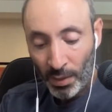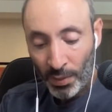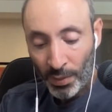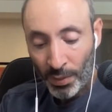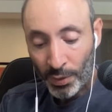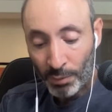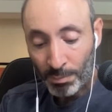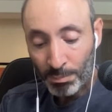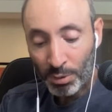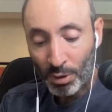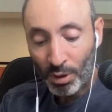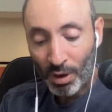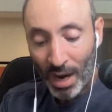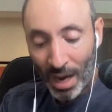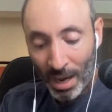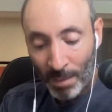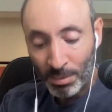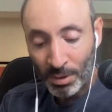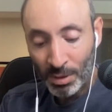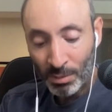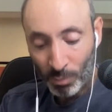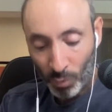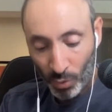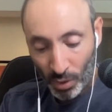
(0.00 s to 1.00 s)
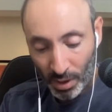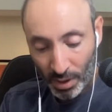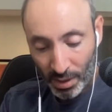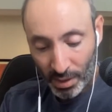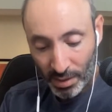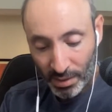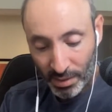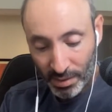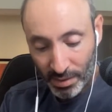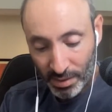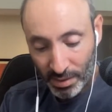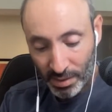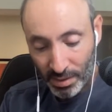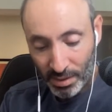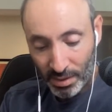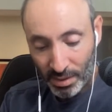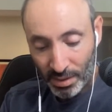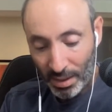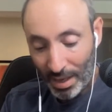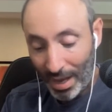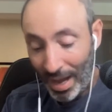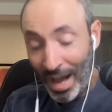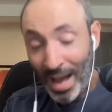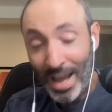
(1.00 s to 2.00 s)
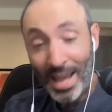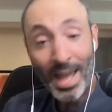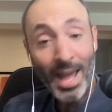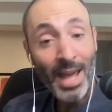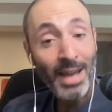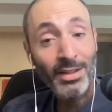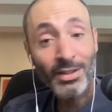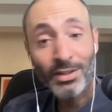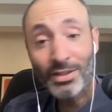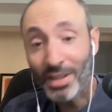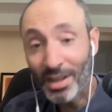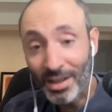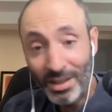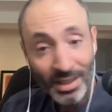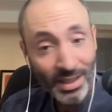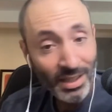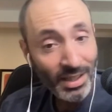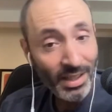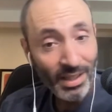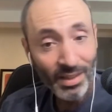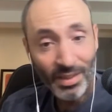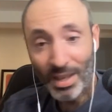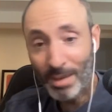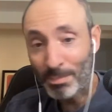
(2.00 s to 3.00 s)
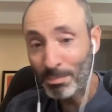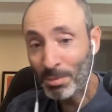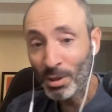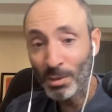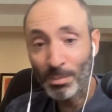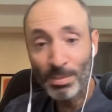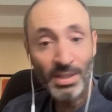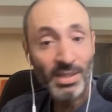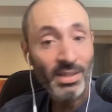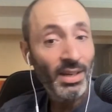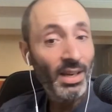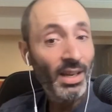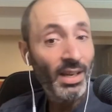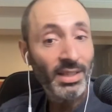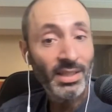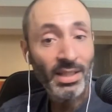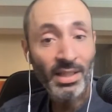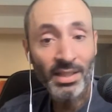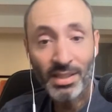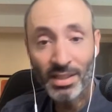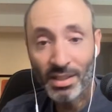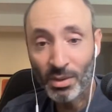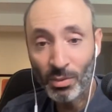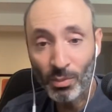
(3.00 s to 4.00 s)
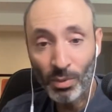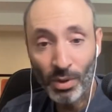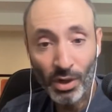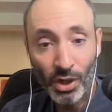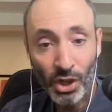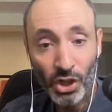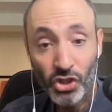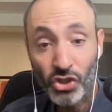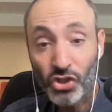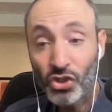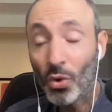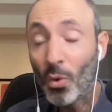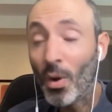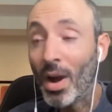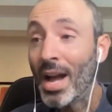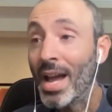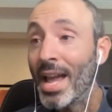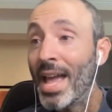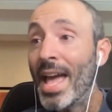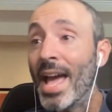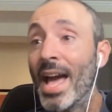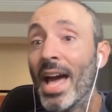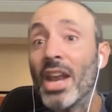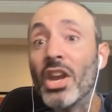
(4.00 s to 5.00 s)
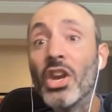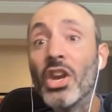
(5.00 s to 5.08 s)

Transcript: The problem was I hadn't done any of that purpose and identity work, so I had